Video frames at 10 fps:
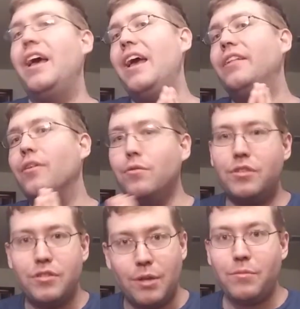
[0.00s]
And those
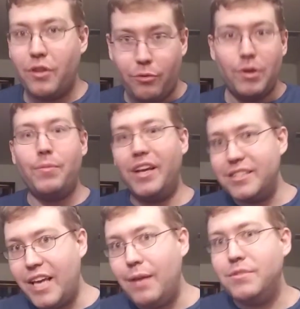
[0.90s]
are some of the three
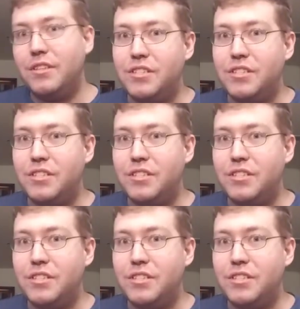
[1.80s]
biggest games in the